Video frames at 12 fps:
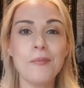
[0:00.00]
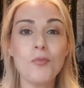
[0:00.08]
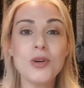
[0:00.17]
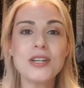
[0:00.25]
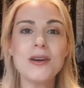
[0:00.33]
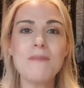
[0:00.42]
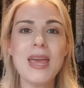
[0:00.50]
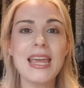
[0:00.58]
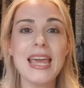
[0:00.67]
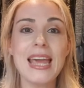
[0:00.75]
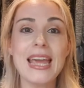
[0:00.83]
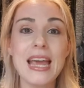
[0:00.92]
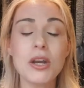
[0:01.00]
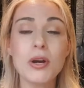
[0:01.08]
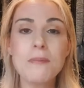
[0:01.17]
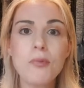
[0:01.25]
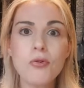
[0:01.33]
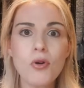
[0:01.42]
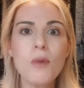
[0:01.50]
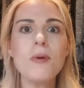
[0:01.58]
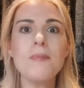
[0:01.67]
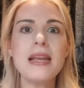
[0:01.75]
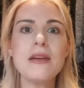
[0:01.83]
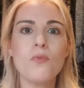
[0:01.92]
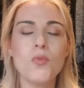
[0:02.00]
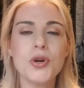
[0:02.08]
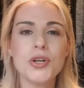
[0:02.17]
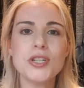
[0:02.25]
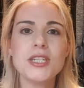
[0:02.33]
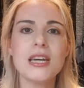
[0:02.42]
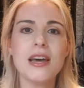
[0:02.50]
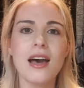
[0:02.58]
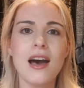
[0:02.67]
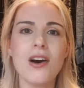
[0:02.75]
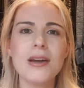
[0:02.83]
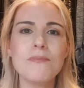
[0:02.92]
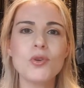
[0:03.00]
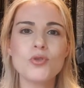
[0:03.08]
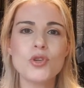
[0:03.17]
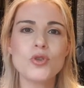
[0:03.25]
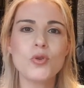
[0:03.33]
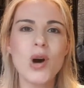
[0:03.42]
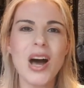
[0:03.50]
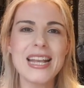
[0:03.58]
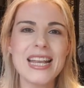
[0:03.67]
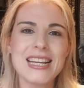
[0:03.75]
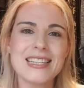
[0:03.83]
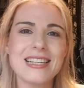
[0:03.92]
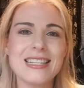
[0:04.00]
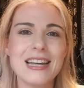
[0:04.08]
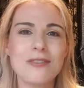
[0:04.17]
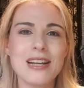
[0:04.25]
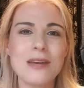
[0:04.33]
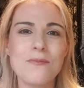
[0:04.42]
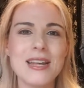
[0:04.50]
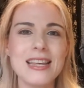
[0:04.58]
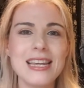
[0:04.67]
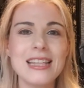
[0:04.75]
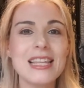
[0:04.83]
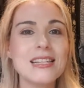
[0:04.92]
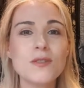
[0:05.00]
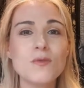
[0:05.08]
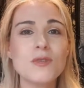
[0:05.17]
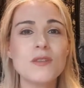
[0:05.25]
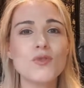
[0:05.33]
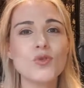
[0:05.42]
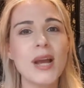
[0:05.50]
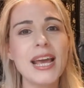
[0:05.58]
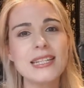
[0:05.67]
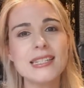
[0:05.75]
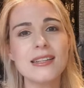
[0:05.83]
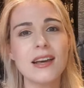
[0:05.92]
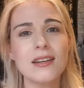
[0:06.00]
Would I make it again? I probably would. I'm not sure I necessarily would need this sort of dress